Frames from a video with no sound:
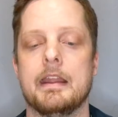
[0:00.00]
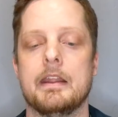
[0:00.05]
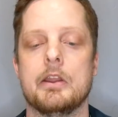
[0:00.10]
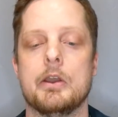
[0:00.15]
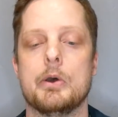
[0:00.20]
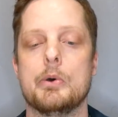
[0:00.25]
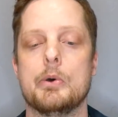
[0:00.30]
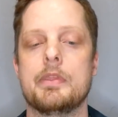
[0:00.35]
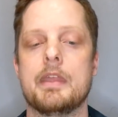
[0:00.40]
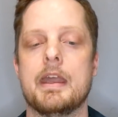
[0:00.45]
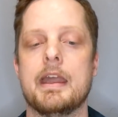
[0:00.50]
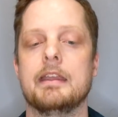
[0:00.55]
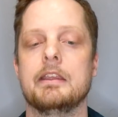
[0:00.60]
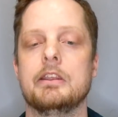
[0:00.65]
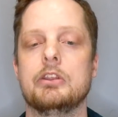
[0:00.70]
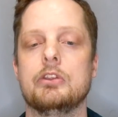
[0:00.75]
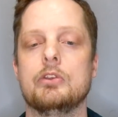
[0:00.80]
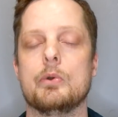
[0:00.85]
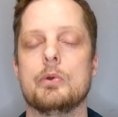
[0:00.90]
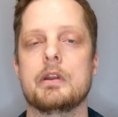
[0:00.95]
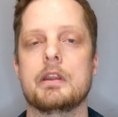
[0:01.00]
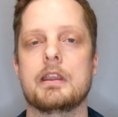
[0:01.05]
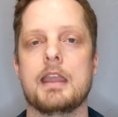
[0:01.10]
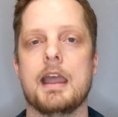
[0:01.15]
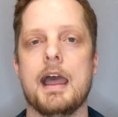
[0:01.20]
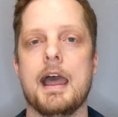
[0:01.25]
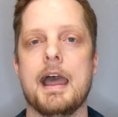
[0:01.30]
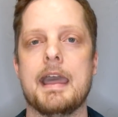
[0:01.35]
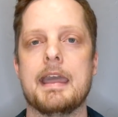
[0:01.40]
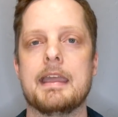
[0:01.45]
I know that your
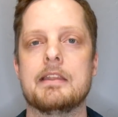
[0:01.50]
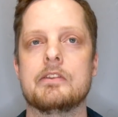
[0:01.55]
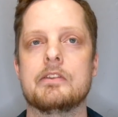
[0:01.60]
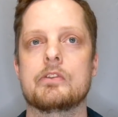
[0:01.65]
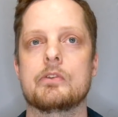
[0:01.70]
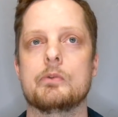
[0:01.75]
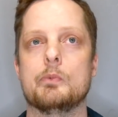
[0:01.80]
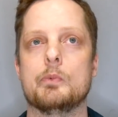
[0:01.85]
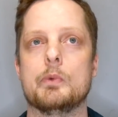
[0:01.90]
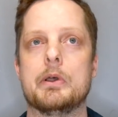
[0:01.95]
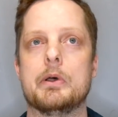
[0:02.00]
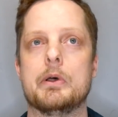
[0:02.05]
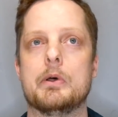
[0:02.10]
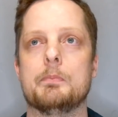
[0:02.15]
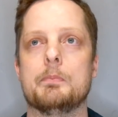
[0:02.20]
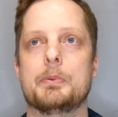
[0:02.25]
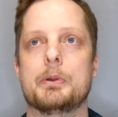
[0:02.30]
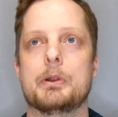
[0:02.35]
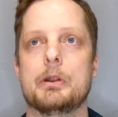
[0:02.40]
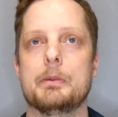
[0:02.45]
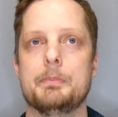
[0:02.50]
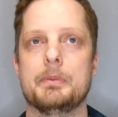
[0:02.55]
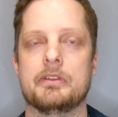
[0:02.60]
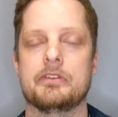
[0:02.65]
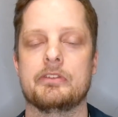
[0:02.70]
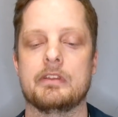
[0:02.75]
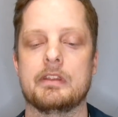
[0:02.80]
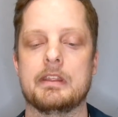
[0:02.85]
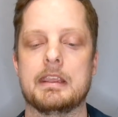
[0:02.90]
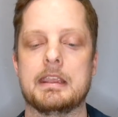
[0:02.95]
guides will
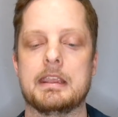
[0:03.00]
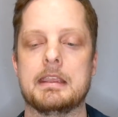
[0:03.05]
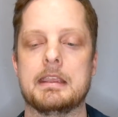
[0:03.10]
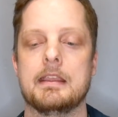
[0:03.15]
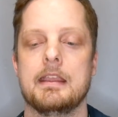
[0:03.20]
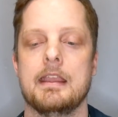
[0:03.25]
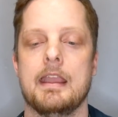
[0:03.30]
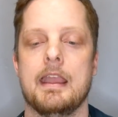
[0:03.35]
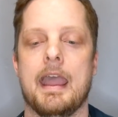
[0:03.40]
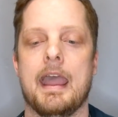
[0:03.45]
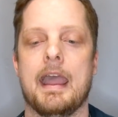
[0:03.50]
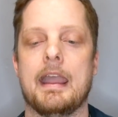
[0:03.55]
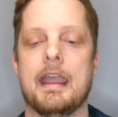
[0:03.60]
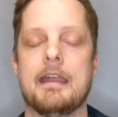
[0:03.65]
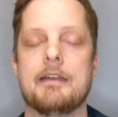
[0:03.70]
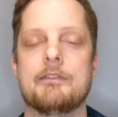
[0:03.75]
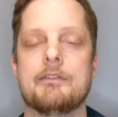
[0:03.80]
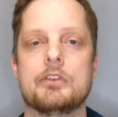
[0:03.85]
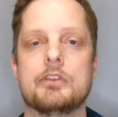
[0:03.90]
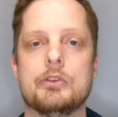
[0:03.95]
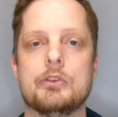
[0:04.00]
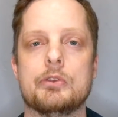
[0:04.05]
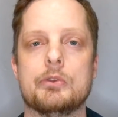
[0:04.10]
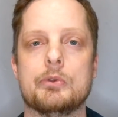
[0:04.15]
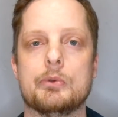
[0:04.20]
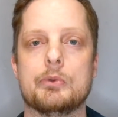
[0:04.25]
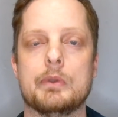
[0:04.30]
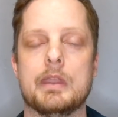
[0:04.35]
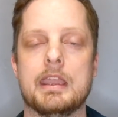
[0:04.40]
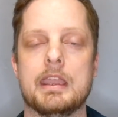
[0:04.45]
purposely have
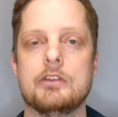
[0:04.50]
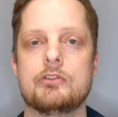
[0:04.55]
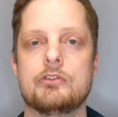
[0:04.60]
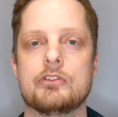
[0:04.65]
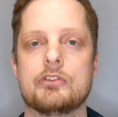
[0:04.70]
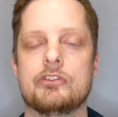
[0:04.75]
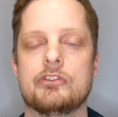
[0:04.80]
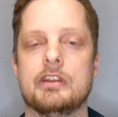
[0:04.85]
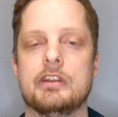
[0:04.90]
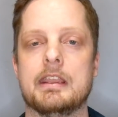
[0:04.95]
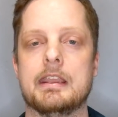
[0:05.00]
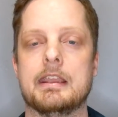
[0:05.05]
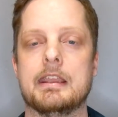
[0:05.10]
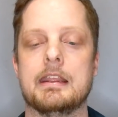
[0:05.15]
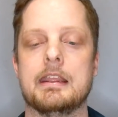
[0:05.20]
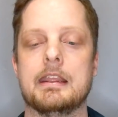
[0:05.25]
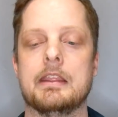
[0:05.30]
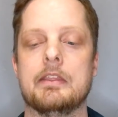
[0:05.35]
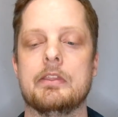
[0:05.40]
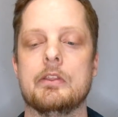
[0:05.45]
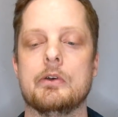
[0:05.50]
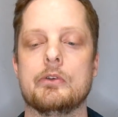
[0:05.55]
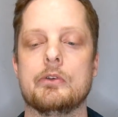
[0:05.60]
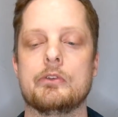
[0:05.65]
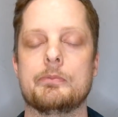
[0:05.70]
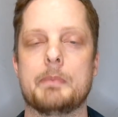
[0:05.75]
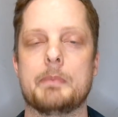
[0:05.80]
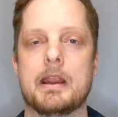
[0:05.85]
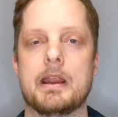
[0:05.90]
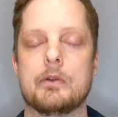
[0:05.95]
you interested in those
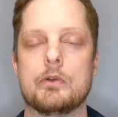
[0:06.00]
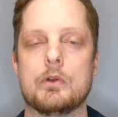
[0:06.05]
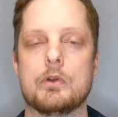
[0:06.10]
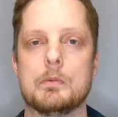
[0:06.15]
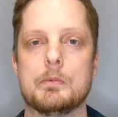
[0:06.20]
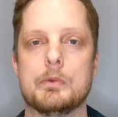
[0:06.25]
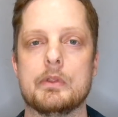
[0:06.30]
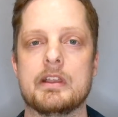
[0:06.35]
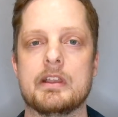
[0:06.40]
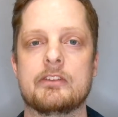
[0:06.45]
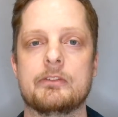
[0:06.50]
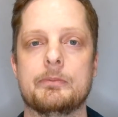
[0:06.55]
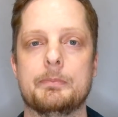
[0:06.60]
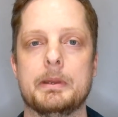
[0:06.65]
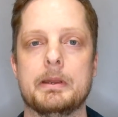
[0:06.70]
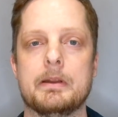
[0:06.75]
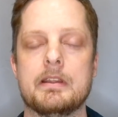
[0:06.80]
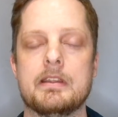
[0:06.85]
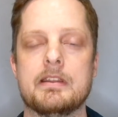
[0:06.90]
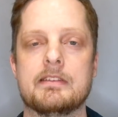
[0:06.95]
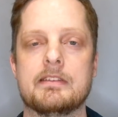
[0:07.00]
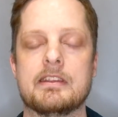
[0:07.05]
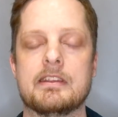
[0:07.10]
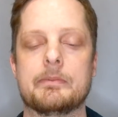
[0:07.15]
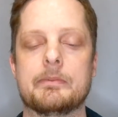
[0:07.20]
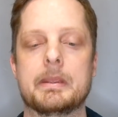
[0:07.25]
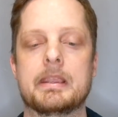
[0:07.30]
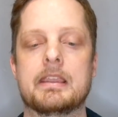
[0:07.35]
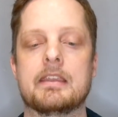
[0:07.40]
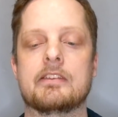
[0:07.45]
paranormal experiences
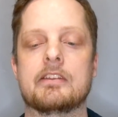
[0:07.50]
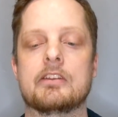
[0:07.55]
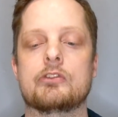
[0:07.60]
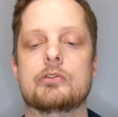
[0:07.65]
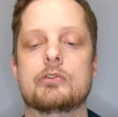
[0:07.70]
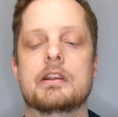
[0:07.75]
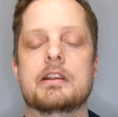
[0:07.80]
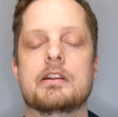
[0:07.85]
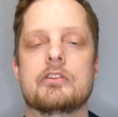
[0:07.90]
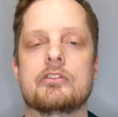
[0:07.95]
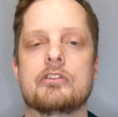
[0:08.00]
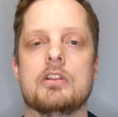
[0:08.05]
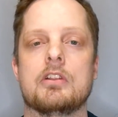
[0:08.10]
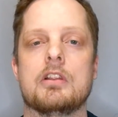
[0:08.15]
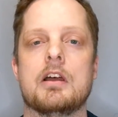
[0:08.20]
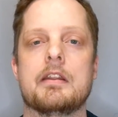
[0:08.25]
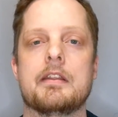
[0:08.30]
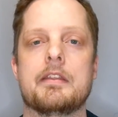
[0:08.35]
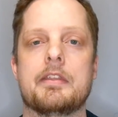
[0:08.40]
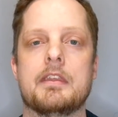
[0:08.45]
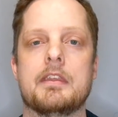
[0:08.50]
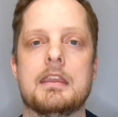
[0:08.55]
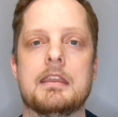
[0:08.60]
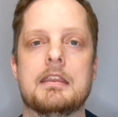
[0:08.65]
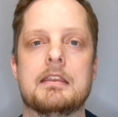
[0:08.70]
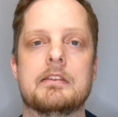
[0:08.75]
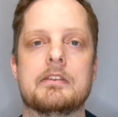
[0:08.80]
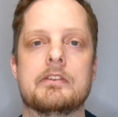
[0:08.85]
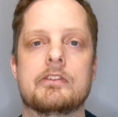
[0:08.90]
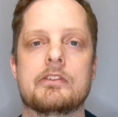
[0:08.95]
because it triggers a lot of
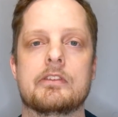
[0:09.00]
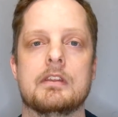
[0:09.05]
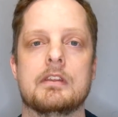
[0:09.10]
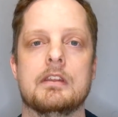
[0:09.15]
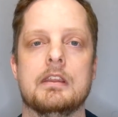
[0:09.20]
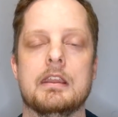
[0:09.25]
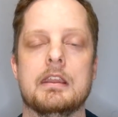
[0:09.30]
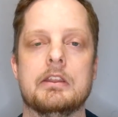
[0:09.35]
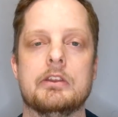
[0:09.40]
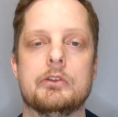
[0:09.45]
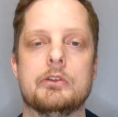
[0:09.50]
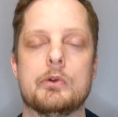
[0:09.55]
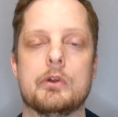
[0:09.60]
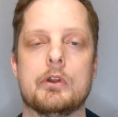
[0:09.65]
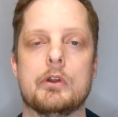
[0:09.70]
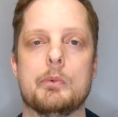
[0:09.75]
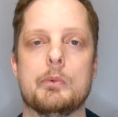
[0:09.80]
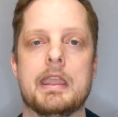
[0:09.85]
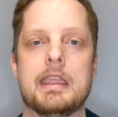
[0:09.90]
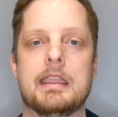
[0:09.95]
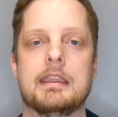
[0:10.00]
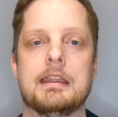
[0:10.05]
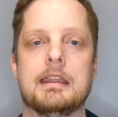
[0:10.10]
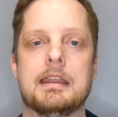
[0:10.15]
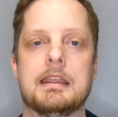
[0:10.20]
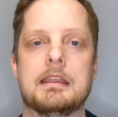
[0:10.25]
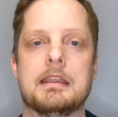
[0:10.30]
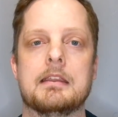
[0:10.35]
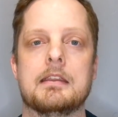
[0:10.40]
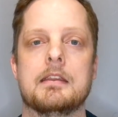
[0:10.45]
things in your
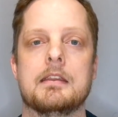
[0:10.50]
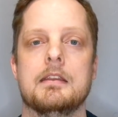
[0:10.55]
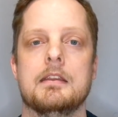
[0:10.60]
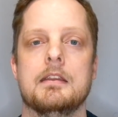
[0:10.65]
awakening